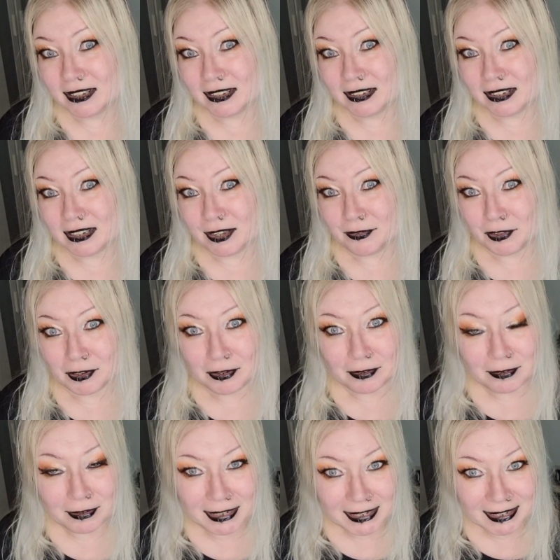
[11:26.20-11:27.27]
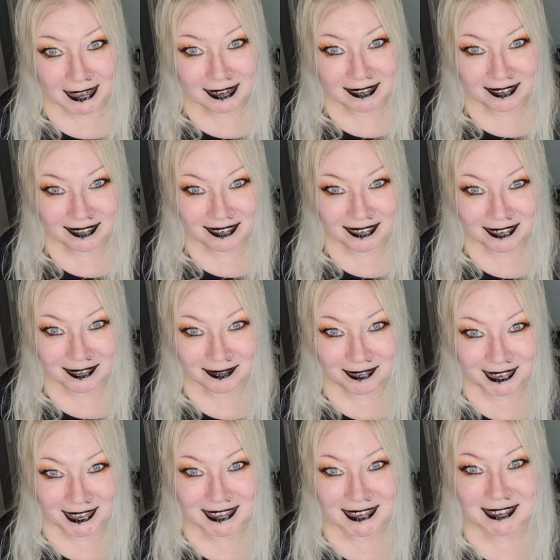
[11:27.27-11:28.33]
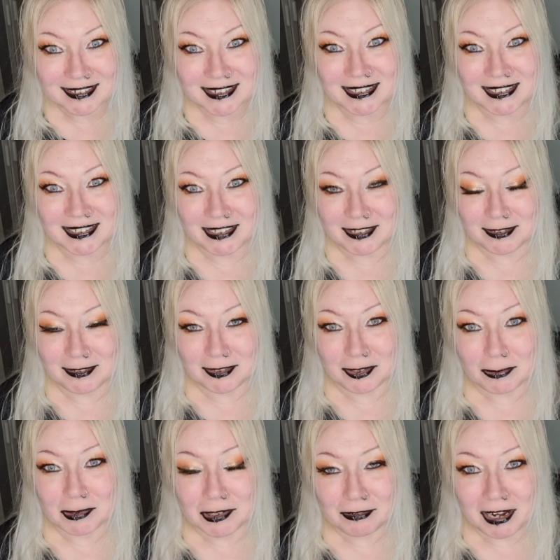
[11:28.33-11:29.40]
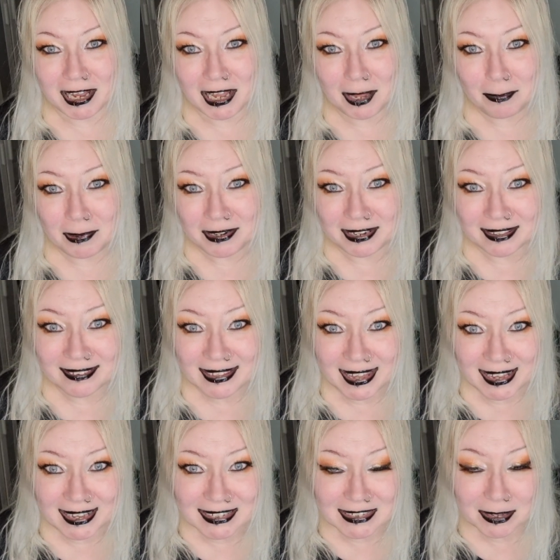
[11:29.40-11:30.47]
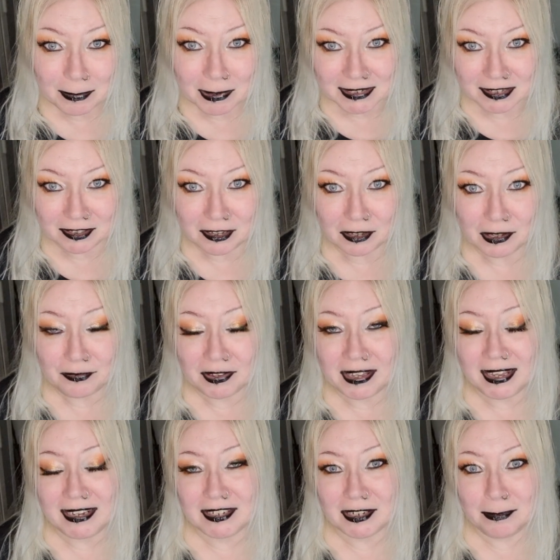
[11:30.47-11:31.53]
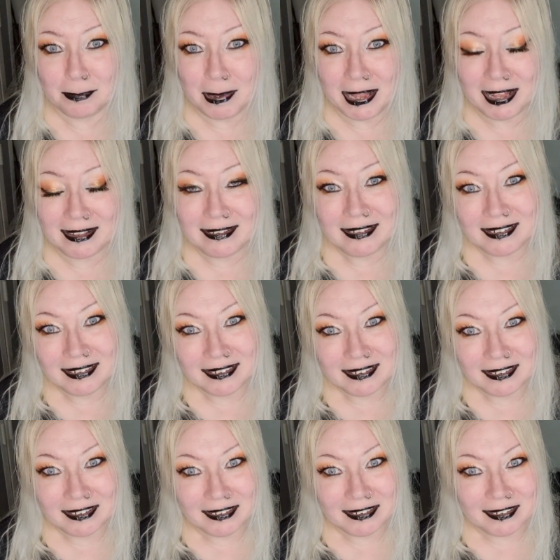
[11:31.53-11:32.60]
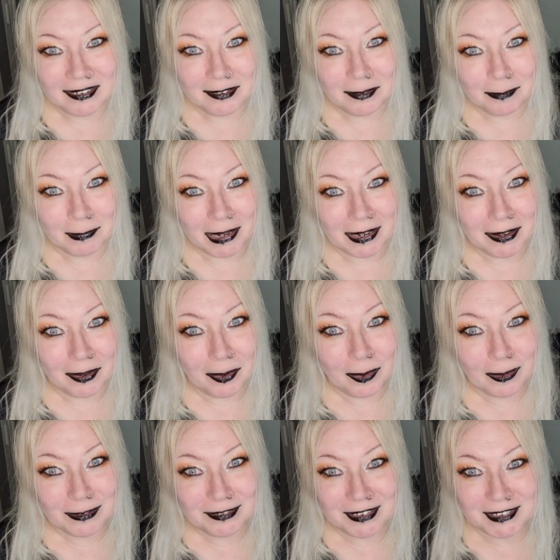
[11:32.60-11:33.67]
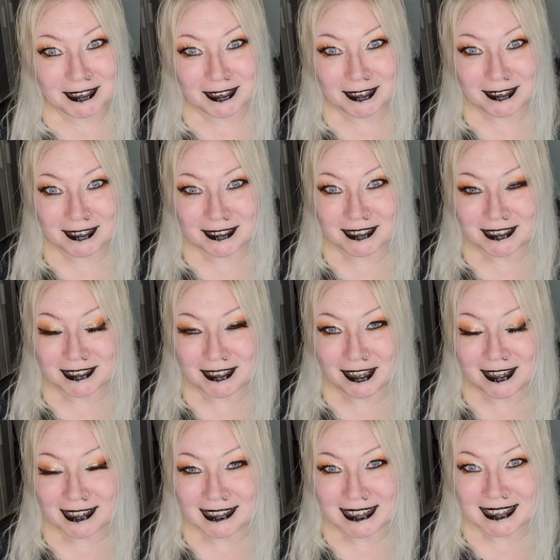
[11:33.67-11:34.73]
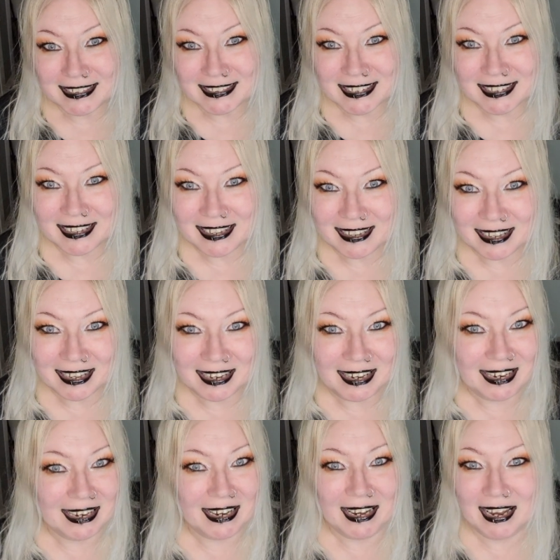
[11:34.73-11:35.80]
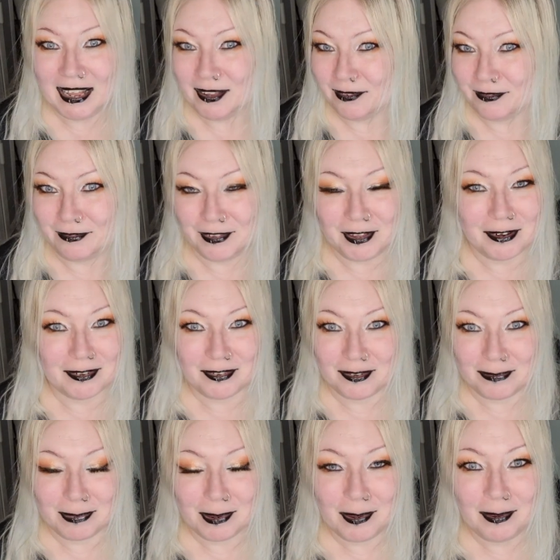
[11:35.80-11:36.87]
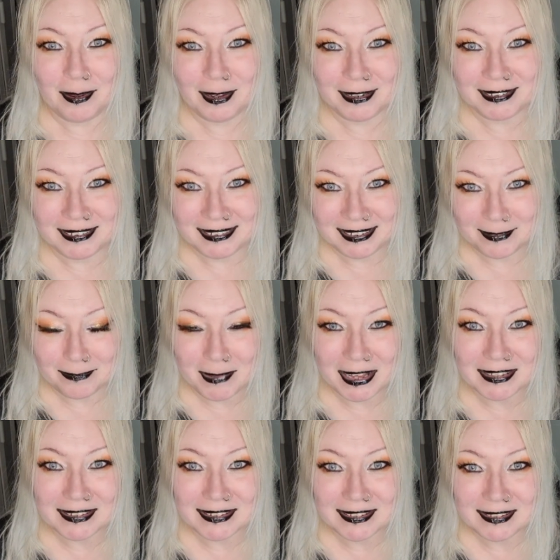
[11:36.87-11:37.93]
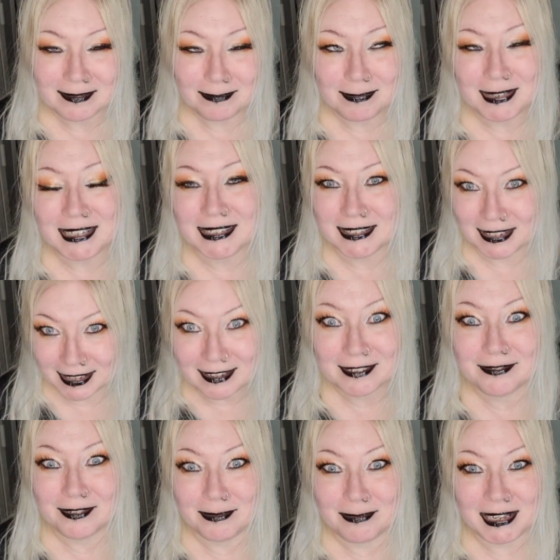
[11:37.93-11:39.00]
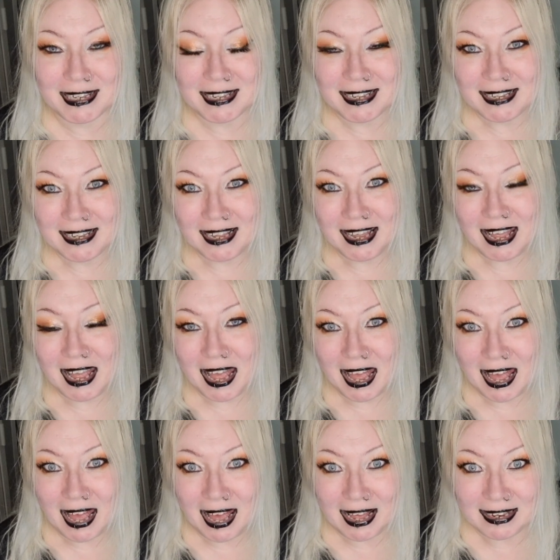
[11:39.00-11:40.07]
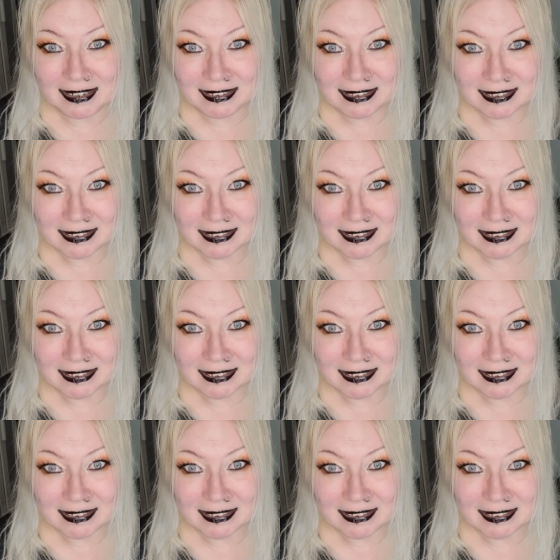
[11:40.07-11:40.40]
If you're new here, please consider to subscribe. In that case, press the notification bell. My old returners and darklings, love your support. It means a lot for me. And